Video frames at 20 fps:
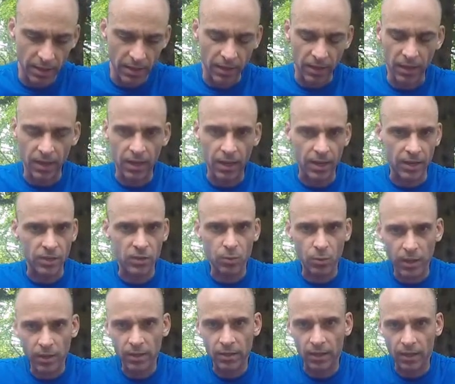I
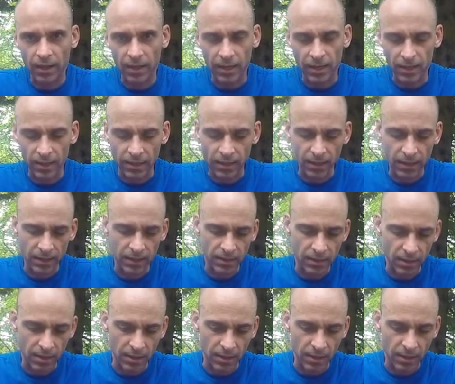sweated a lot, and
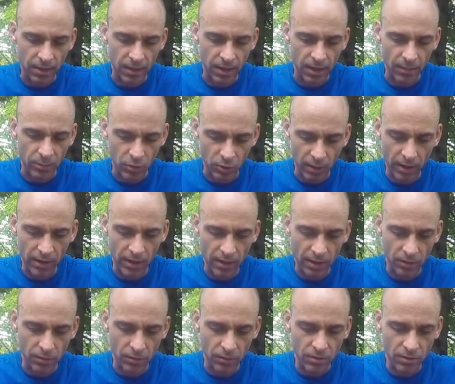I'm trying to
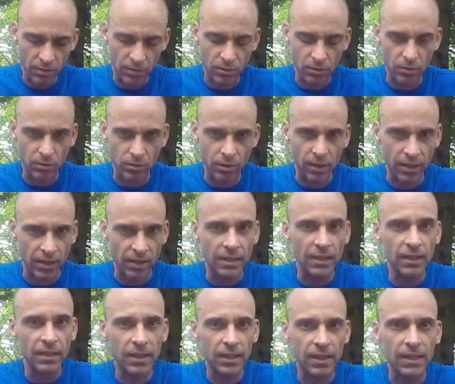get
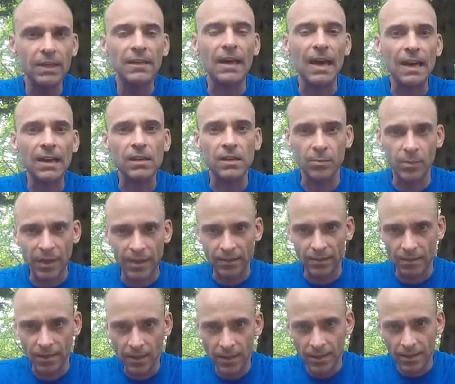heat acclimated
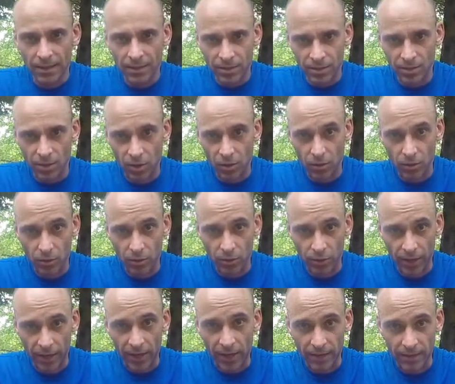so
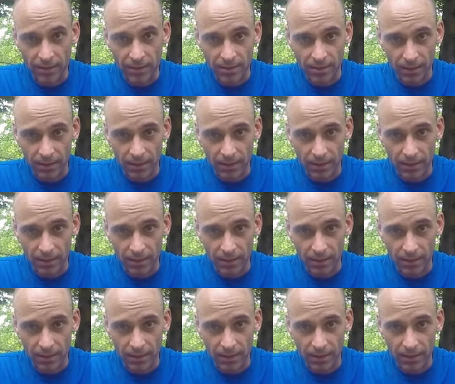that